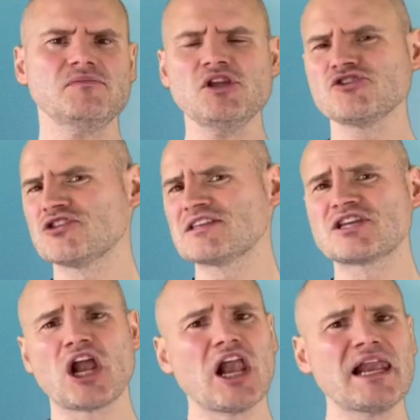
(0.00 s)
So there's
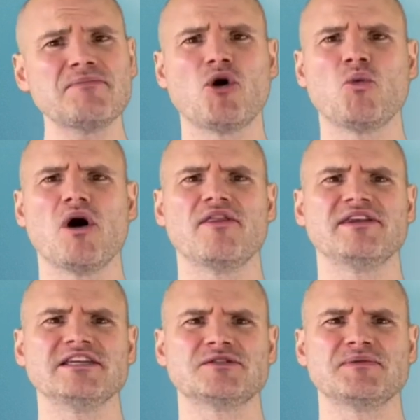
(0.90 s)
clearly more work that
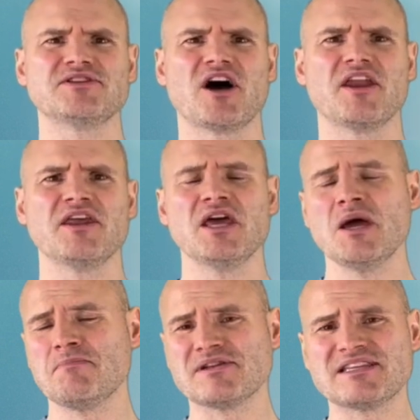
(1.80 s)
needs to be done,
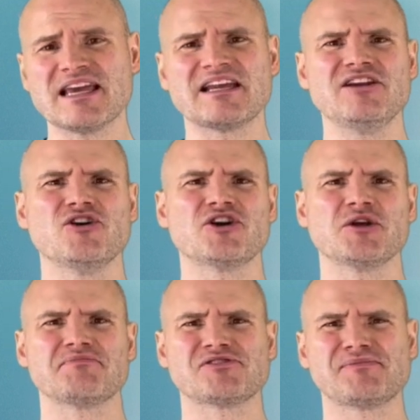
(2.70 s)
particularly looking
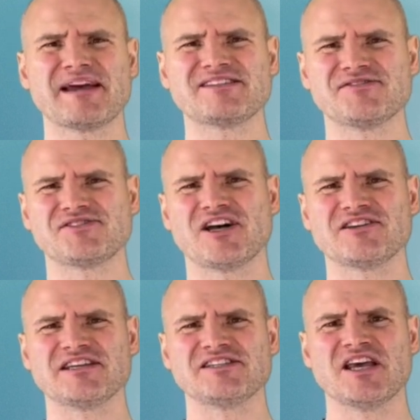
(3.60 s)
at prospective
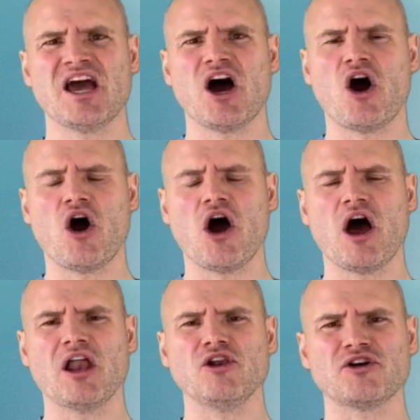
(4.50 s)
studies
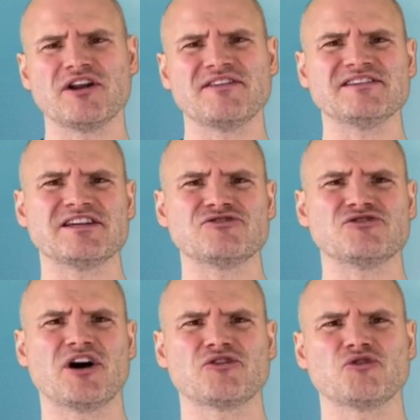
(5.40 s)
looking at these
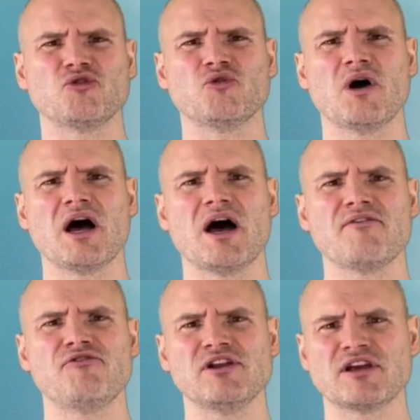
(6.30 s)
intraductal
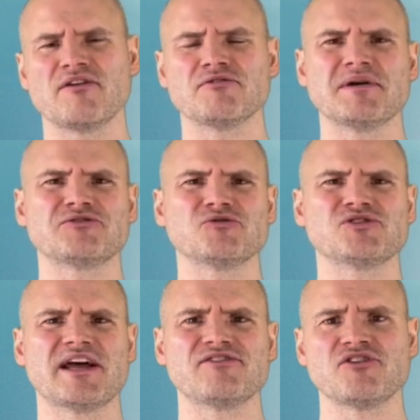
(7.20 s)
fully covered metal
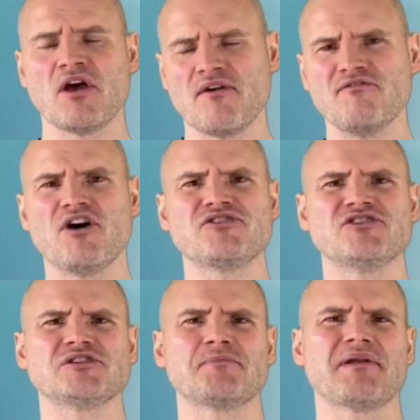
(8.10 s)
stents
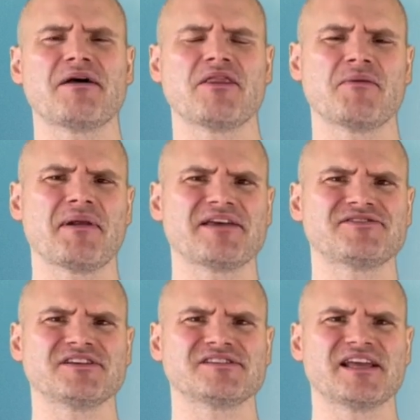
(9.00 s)
versus the
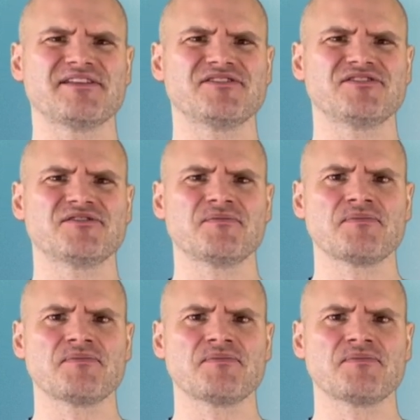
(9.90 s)
plastic stents.